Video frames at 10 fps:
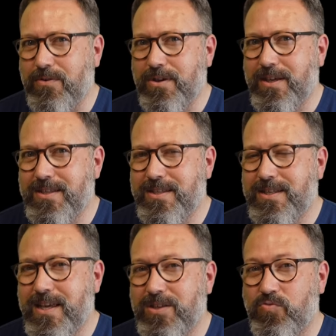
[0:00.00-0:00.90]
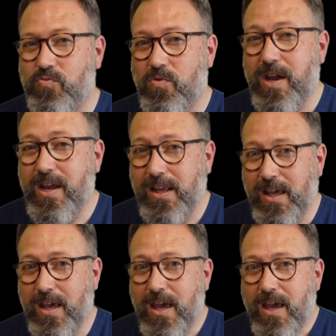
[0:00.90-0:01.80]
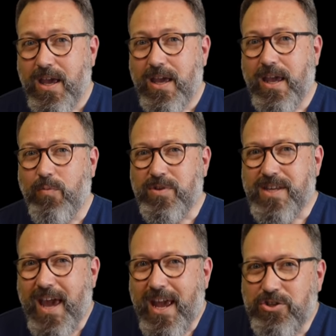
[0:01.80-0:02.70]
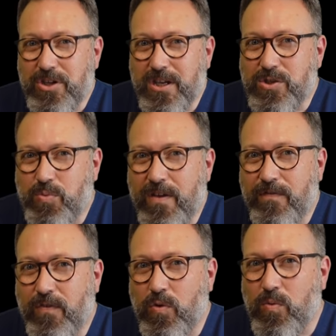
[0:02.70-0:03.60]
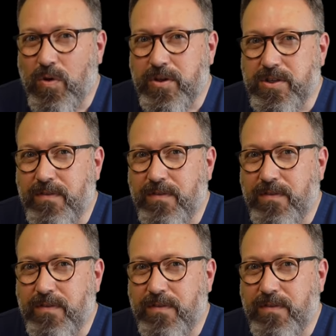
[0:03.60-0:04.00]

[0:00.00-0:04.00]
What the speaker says: You can see it's really, it was edging its way forwards.